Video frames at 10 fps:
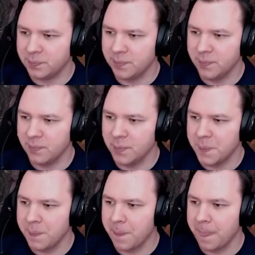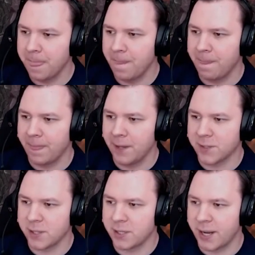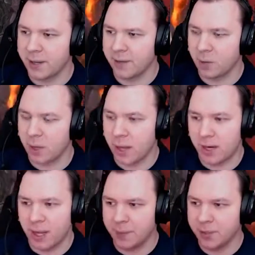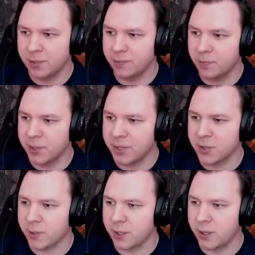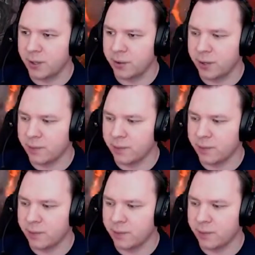I'm just gonna attack in for a lot of damage. Was that 29, 39?